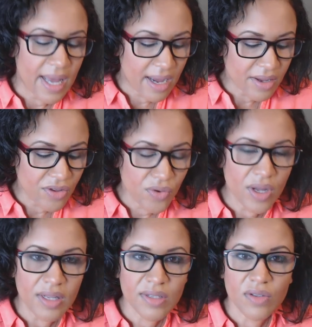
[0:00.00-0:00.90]
How can you
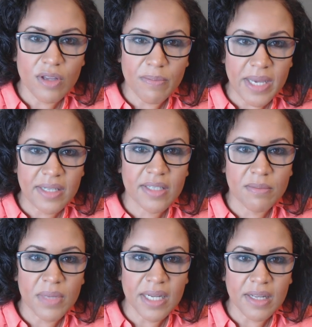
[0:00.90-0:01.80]
hustle and make
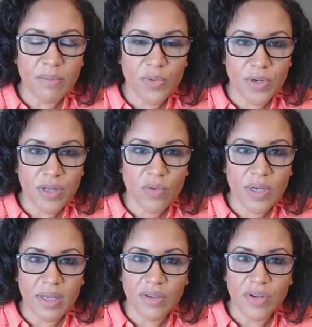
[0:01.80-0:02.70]
some money pretty
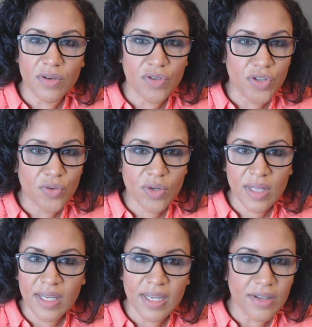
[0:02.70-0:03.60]
quick? Do you
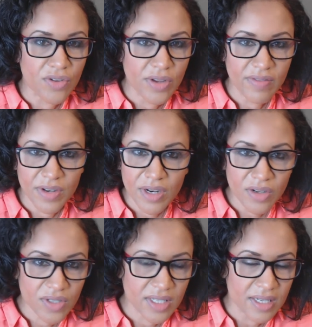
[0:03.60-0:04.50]
clean? Do you have a
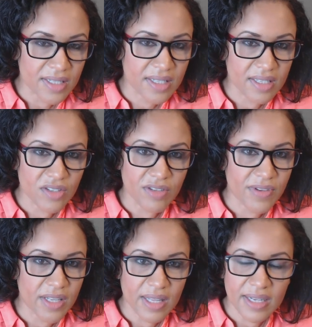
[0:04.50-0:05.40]
nursing
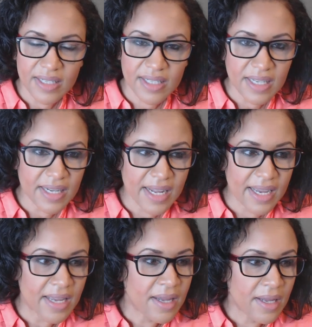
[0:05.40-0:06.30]
certificate like a CNA?